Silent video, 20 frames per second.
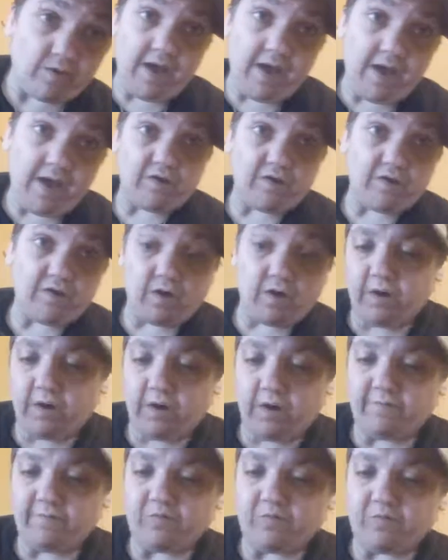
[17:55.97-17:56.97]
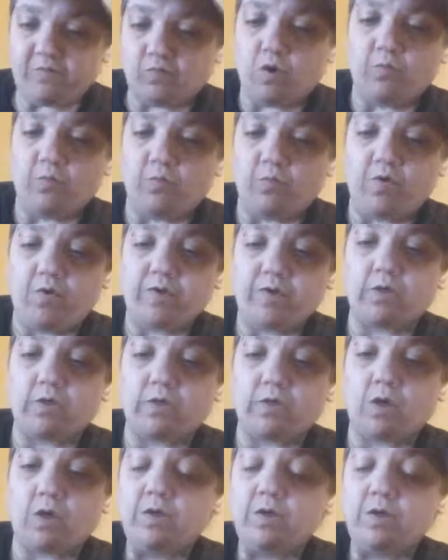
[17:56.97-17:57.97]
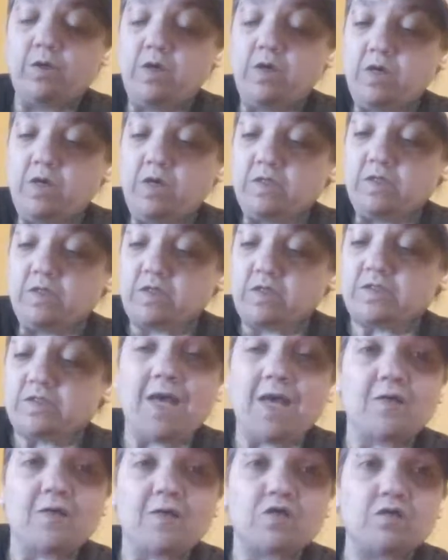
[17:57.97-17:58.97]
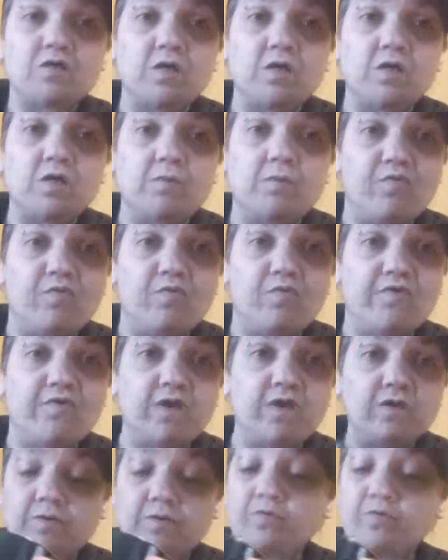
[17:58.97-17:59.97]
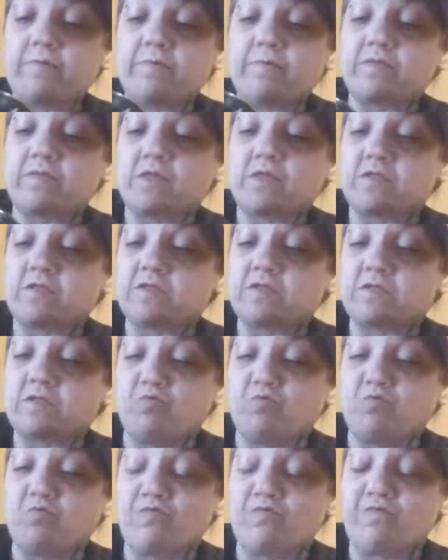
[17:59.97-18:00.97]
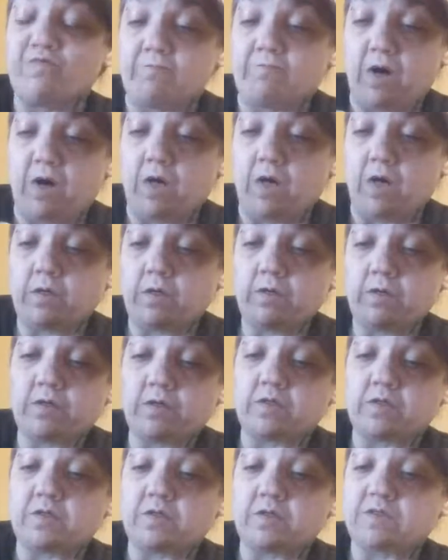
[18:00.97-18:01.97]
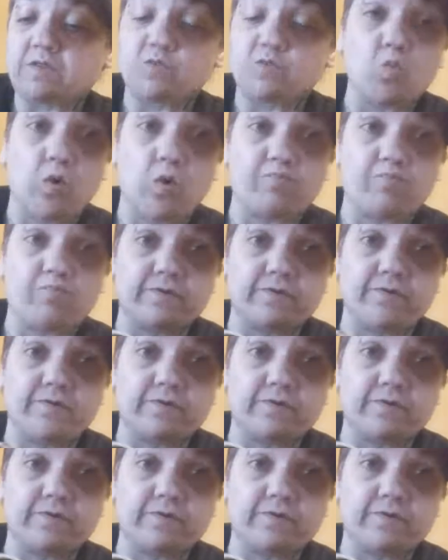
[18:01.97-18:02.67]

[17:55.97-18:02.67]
a, a funeral home or anything, though. This is actually a movie. I'm going to say this is a movie mug, because that's Warner Brothers.